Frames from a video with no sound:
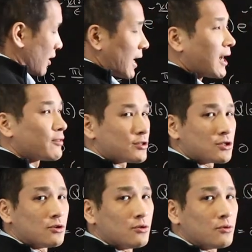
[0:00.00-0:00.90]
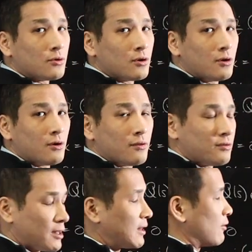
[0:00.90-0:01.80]
add the two,
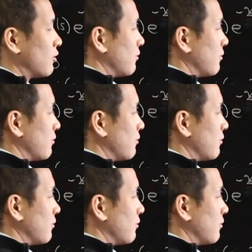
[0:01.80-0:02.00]
then they would